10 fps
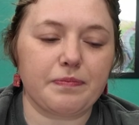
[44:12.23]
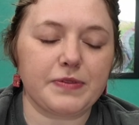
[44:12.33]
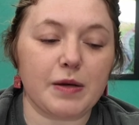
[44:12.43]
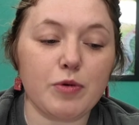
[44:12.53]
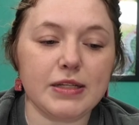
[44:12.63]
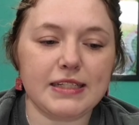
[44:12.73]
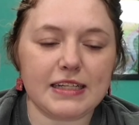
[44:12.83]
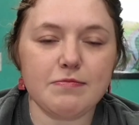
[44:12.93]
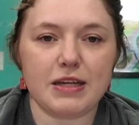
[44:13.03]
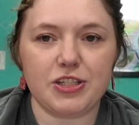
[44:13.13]
Someone
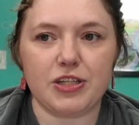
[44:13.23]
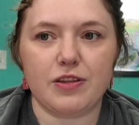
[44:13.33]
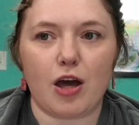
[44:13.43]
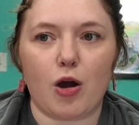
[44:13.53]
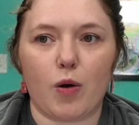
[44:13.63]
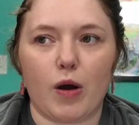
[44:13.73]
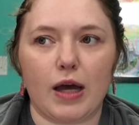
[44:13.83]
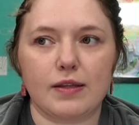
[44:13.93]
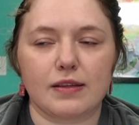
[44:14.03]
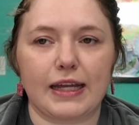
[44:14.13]
did mention though,
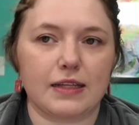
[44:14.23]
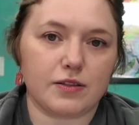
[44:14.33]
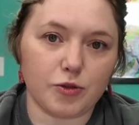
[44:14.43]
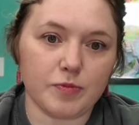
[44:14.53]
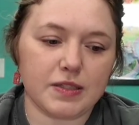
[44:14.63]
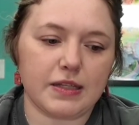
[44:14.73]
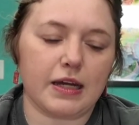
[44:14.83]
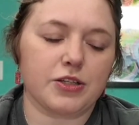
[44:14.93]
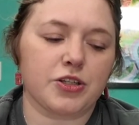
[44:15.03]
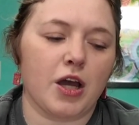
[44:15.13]
like a Zoom
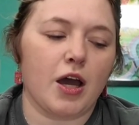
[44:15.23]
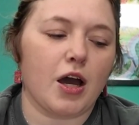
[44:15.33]
stitch.